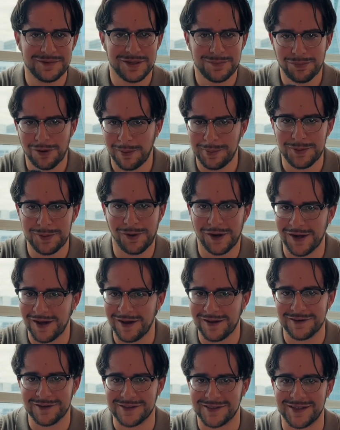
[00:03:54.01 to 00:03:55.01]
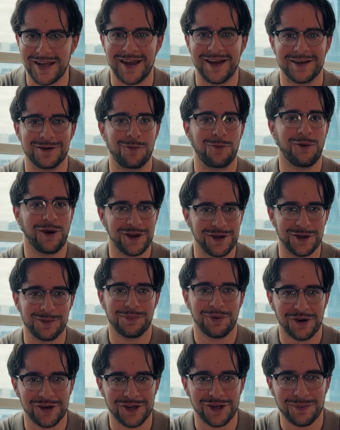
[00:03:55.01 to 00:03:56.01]
you probably want to understand what you're
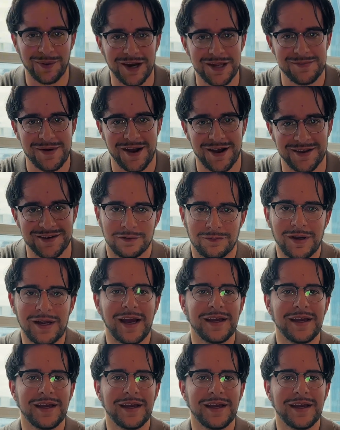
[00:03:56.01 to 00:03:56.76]
putting your money behind, right?